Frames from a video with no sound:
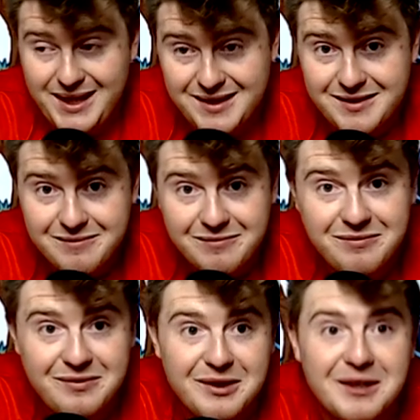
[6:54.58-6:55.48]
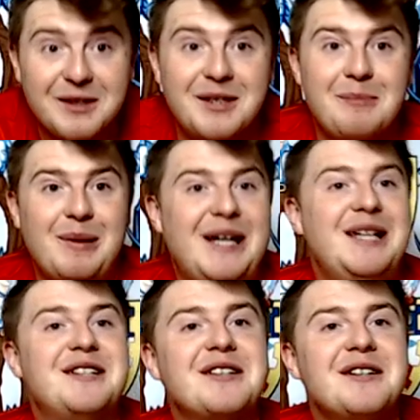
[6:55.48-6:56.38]
Please.
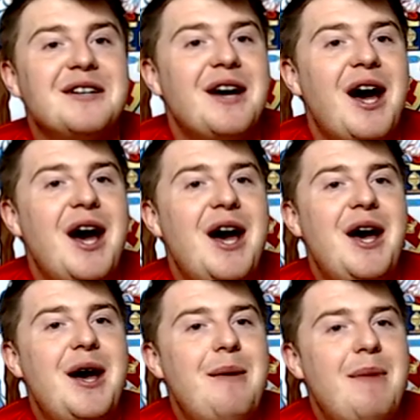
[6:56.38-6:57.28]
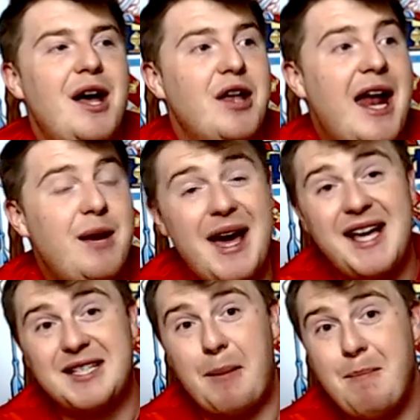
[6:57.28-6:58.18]
Please.
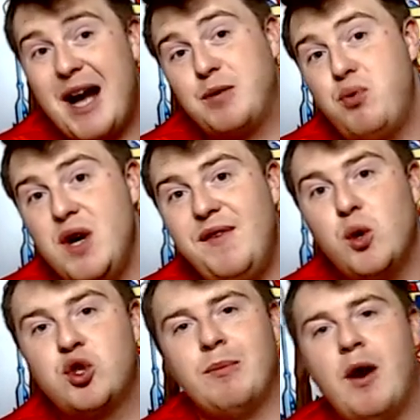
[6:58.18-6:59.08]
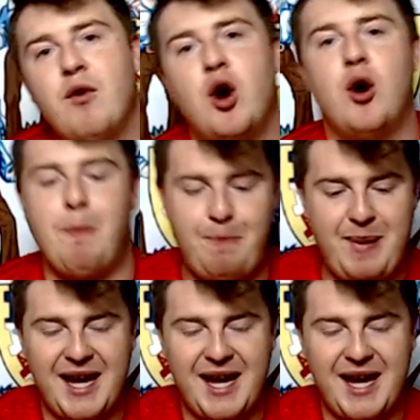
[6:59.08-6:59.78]
Anyways, match preview tomorrow.